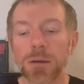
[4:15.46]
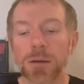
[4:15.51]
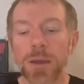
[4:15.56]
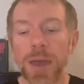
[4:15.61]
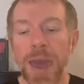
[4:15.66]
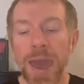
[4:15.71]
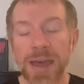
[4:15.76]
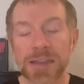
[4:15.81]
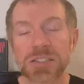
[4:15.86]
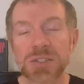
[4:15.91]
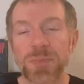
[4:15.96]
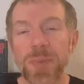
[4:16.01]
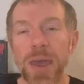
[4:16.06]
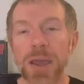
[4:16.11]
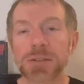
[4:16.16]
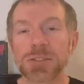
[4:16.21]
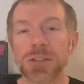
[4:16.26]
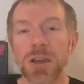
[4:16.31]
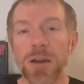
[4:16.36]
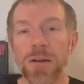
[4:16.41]

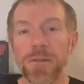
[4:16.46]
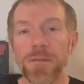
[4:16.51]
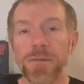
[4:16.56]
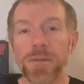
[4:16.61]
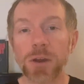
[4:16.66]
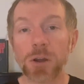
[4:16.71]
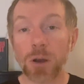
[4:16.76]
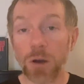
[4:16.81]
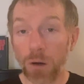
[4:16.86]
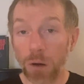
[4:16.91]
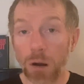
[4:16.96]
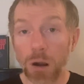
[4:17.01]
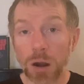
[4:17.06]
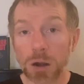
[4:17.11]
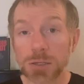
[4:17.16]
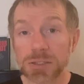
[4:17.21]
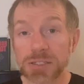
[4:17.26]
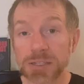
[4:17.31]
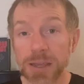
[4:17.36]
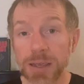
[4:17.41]
aspect of the
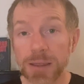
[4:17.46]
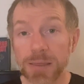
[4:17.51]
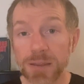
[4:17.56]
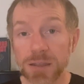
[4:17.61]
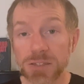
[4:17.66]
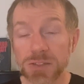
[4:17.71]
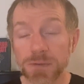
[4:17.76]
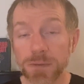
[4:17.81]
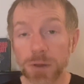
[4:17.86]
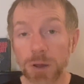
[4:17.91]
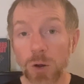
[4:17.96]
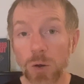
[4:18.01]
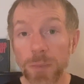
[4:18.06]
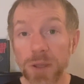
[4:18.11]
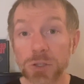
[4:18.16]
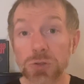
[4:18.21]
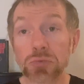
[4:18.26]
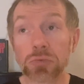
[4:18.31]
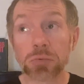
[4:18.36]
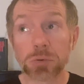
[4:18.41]
cards in this film
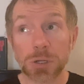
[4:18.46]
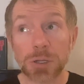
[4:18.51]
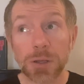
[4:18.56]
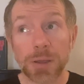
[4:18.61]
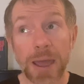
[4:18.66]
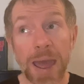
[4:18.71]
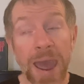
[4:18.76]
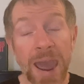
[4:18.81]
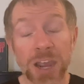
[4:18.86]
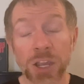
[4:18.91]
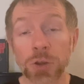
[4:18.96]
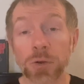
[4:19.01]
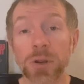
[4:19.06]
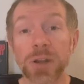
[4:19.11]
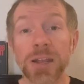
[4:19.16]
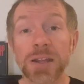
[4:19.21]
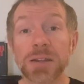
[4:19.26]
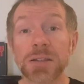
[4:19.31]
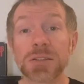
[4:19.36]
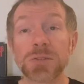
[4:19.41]
is really accurate.
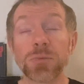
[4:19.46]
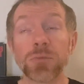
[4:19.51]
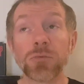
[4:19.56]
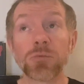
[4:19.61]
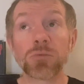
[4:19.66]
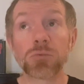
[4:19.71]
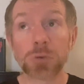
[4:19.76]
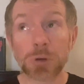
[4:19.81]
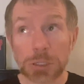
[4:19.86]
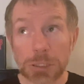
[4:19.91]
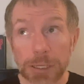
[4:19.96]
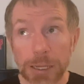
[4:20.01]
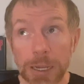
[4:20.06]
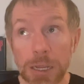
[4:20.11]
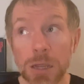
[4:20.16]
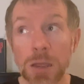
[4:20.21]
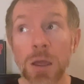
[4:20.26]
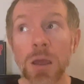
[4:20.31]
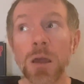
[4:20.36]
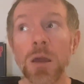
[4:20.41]
It is
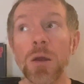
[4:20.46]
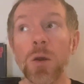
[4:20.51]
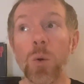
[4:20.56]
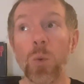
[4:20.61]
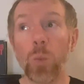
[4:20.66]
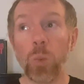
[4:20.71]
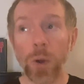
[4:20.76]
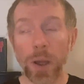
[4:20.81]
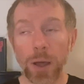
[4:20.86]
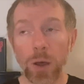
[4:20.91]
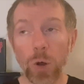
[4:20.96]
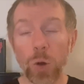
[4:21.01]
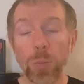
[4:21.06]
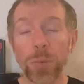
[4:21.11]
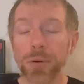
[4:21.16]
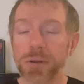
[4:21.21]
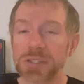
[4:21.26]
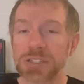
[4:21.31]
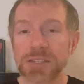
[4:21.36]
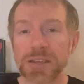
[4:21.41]
really well
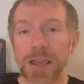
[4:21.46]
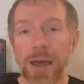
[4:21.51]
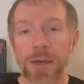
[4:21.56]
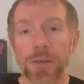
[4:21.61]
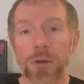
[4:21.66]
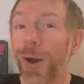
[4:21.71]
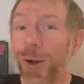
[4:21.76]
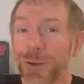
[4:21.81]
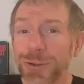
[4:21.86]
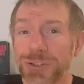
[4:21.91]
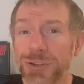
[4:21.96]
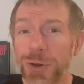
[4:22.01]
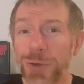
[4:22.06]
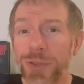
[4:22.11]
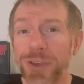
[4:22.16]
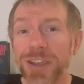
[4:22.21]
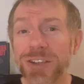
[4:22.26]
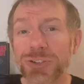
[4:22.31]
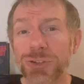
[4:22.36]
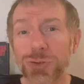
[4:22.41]
put together. Also,
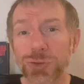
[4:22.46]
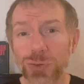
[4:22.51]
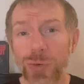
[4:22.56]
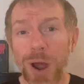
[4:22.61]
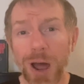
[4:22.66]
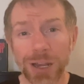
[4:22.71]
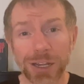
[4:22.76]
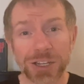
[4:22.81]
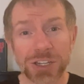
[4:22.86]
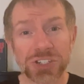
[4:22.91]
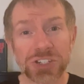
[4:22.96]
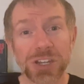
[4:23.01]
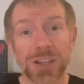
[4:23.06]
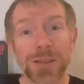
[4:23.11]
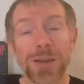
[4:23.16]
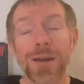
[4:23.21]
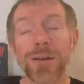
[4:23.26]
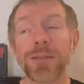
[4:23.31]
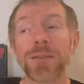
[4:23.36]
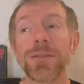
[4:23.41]
the astrology.
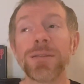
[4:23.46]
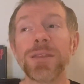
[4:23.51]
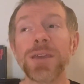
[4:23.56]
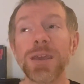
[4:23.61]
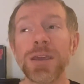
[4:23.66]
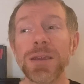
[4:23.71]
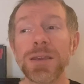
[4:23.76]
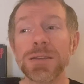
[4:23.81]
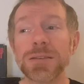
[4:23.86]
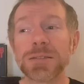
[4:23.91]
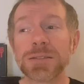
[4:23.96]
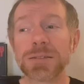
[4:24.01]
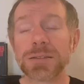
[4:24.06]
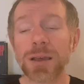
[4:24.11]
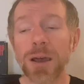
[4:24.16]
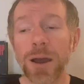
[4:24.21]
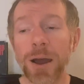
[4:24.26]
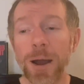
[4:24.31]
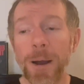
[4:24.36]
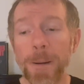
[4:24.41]
These
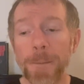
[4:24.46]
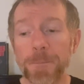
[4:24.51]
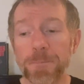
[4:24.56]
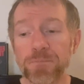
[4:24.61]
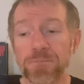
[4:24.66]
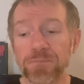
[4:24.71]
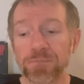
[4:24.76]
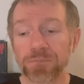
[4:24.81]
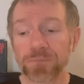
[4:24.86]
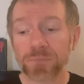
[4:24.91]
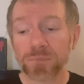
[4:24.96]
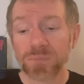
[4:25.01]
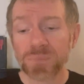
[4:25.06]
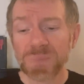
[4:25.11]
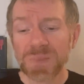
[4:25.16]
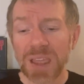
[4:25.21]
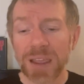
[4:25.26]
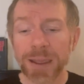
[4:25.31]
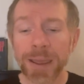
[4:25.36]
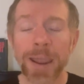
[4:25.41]

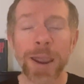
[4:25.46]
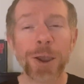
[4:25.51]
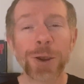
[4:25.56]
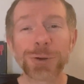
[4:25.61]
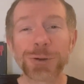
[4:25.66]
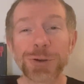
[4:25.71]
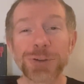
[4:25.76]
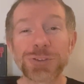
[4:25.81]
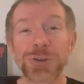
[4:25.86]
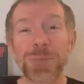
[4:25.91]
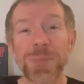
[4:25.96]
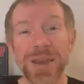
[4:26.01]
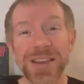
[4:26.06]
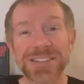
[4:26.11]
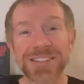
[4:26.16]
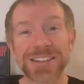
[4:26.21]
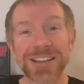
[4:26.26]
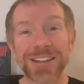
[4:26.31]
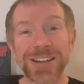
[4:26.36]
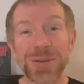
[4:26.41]
characters are
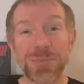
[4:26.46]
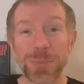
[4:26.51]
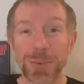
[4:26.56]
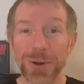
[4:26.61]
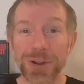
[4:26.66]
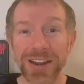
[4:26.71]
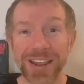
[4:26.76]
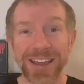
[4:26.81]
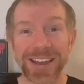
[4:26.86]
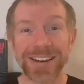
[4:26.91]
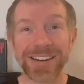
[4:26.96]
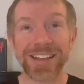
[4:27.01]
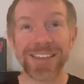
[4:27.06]
basically put in